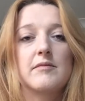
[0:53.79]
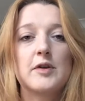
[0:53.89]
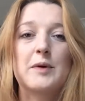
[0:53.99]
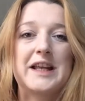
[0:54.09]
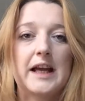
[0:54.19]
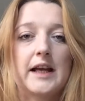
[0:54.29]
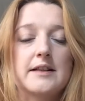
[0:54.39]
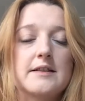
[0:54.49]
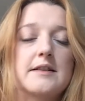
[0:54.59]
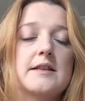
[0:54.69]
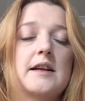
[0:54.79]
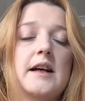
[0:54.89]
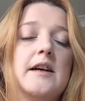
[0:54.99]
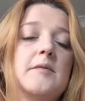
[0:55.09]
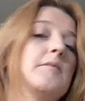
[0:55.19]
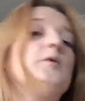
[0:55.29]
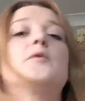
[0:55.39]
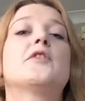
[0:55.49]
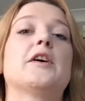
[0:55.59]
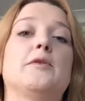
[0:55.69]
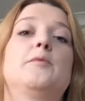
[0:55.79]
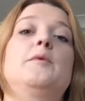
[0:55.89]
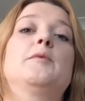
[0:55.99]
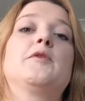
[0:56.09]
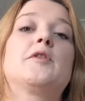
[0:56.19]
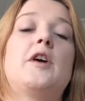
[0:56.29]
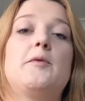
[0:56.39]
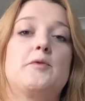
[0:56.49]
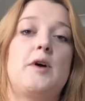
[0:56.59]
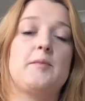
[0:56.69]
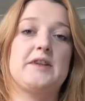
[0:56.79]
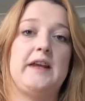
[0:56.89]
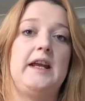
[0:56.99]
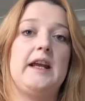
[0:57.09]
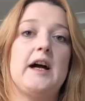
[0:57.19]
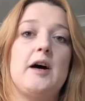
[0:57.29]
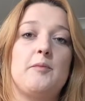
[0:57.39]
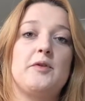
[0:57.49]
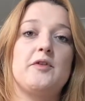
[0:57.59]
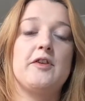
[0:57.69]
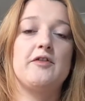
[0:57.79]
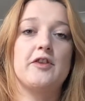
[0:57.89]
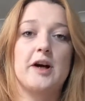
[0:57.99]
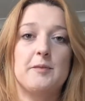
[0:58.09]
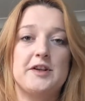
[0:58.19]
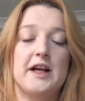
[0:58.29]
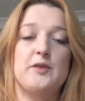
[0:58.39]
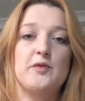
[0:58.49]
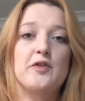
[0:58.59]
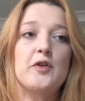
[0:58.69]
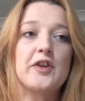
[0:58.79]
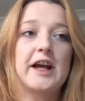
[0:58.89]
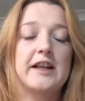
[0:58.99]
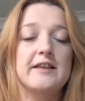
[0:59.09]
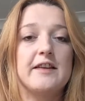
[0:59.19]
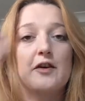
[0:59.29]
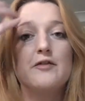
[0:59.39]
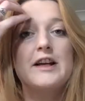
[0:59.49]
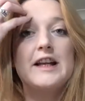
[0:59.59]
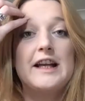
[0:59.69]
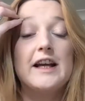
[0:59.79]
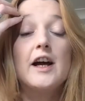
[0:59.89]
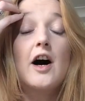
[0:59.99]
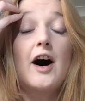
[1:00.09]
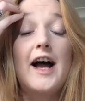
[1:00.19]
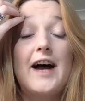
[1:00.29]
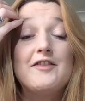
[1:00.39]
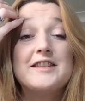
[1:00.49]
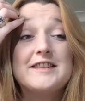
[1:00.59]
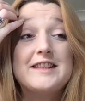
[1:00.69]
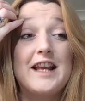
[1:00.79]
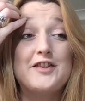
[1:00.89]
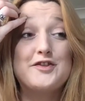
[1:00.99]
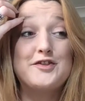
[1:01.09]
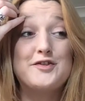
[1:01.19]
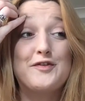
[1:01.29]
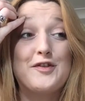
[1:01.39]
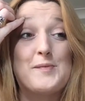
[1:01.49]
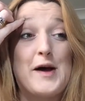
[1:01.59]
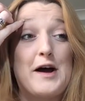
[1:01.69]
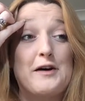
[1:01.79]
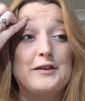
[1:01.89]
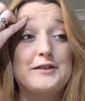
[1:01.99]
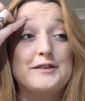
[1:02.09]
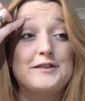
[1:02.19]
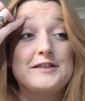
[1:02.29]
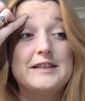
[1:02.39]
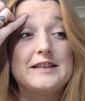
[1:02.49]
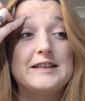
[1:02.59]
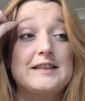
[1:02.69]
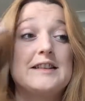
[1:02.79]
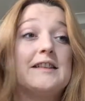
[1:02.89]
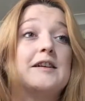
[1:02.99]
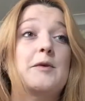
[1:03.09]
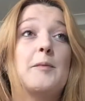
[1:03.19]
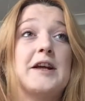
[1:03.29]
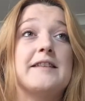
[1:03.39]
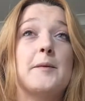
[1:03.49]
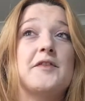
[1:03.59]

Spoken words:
weekend. Also, I was quite busy up for a couple of days before then. So really, I haven't stitched for about, well, I picked up